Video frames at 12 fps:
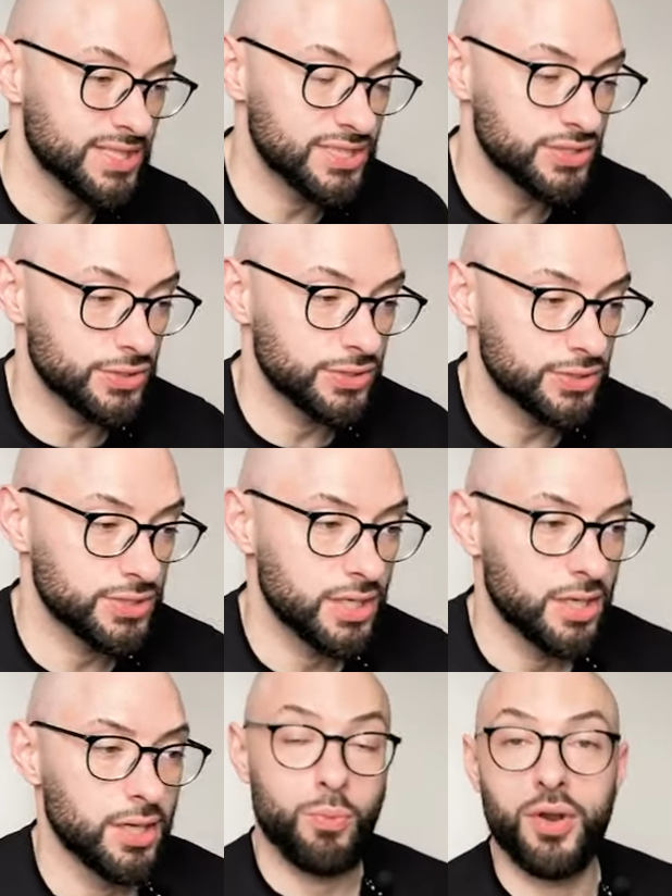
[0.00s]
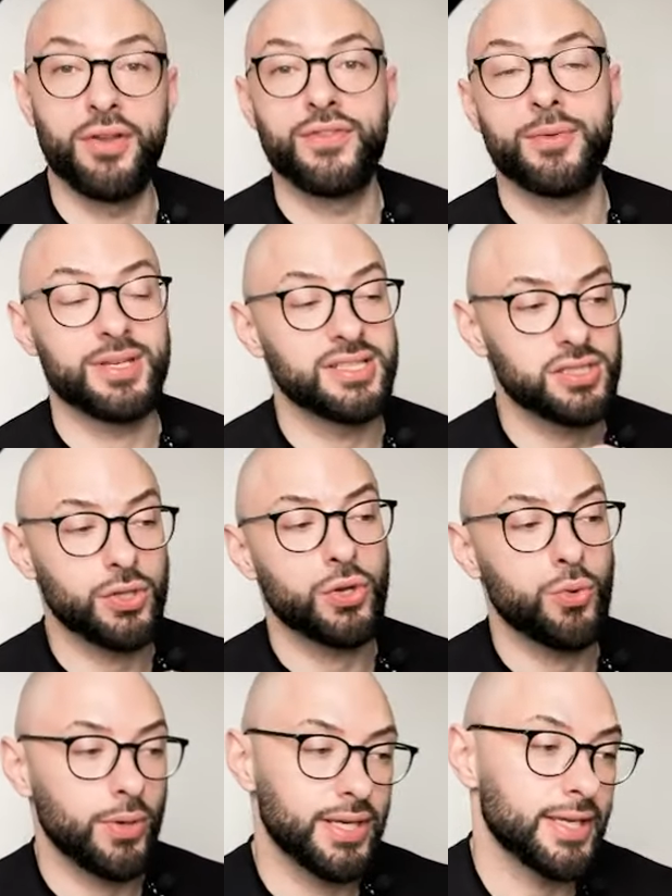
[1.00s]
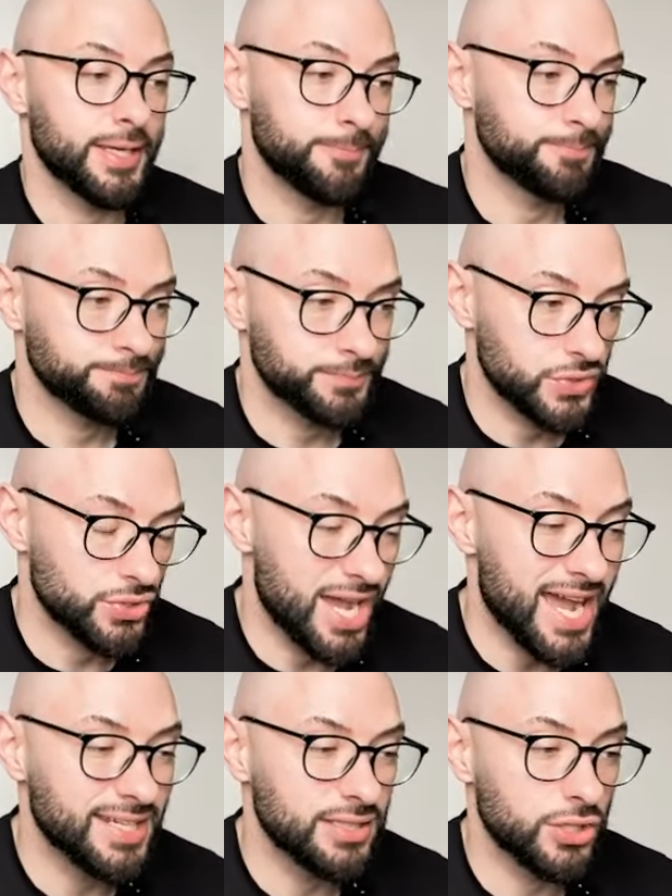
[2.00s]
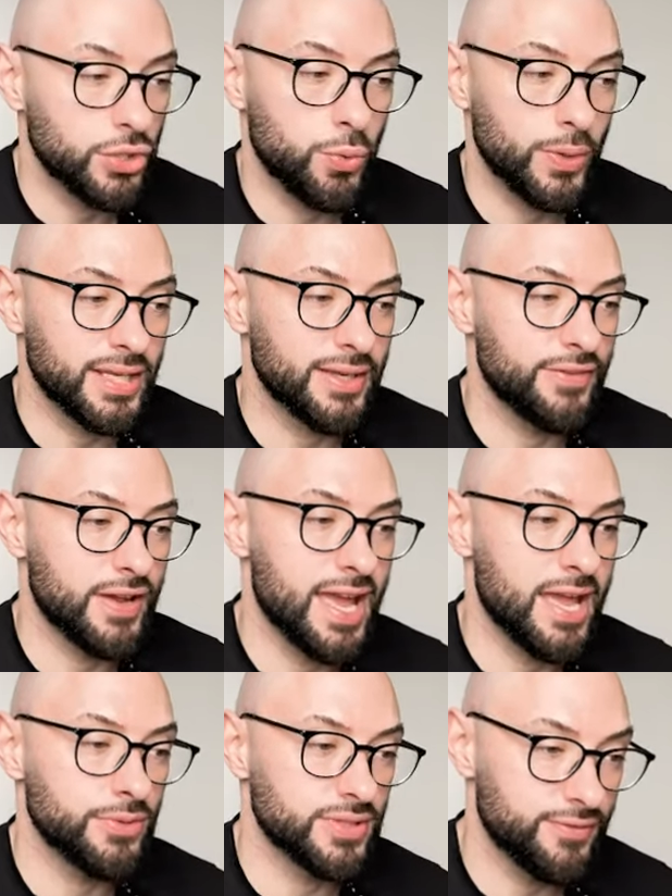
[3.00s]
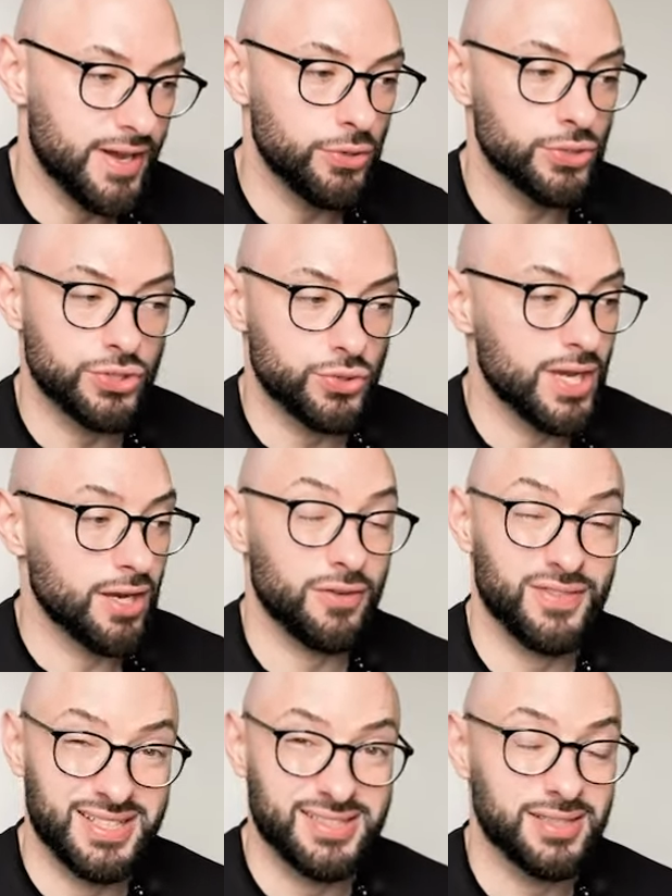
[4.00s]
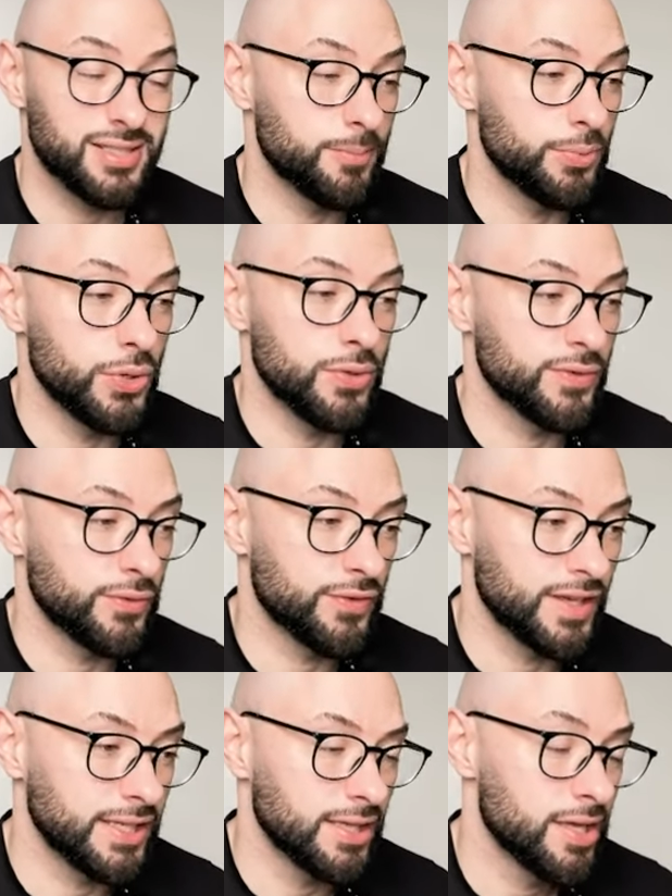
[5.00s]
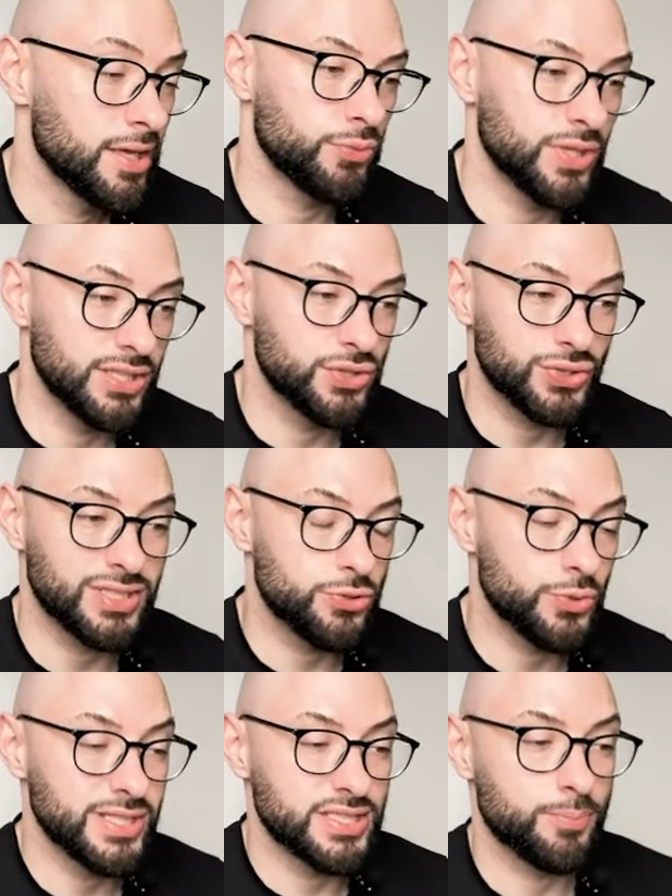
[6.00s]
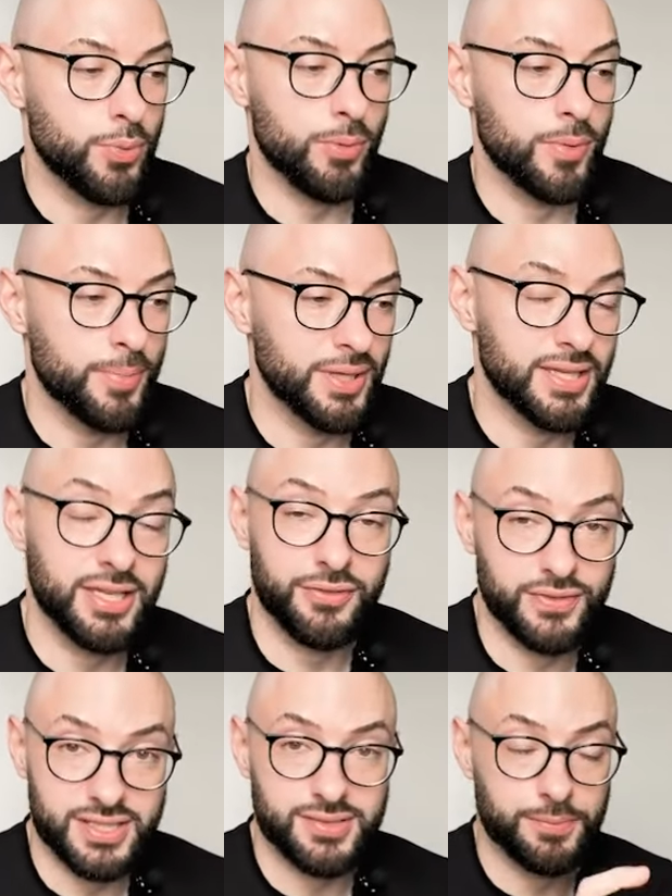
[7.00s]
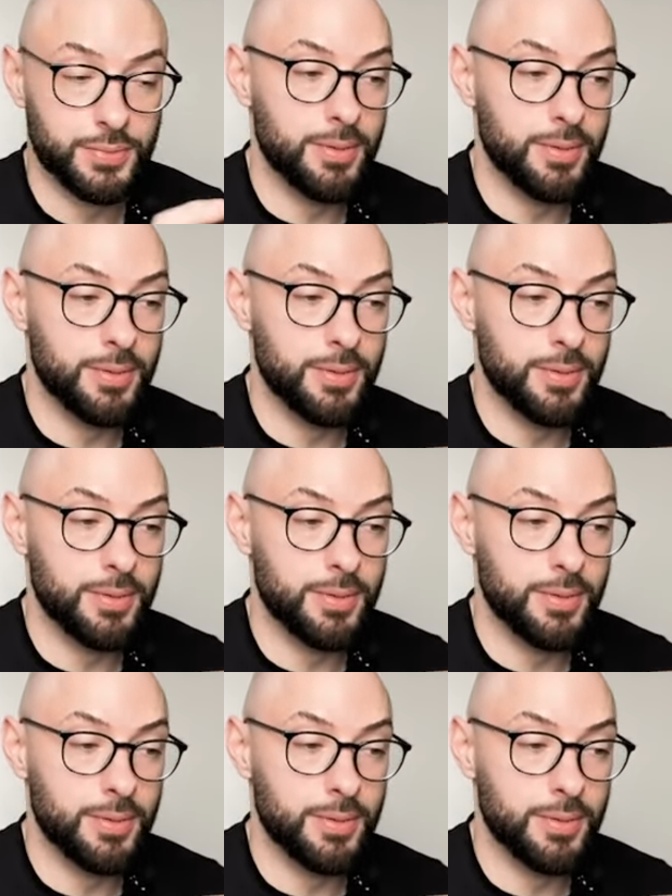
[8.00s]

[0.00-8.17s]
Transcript: resistance. And one of them is liquidity. So adding liquidity for areas of value to trade off is a beautiful thing. It really does increase the probability of this